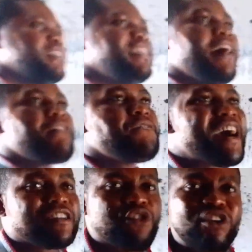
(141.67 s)
There are
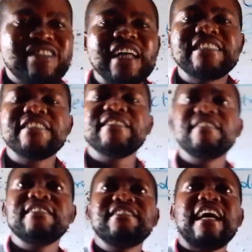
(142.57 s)
factors
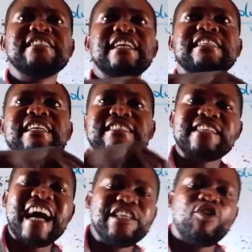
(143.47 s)
that
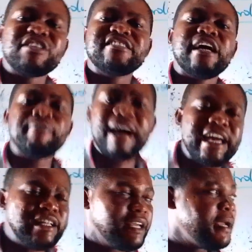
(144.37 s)
decide or
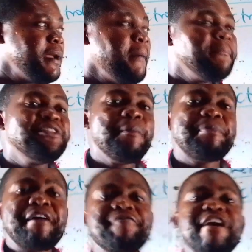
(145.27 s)
determine the
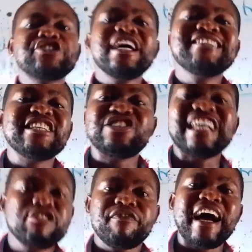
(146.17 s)
preferential
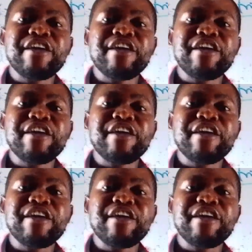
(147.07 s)
discharge of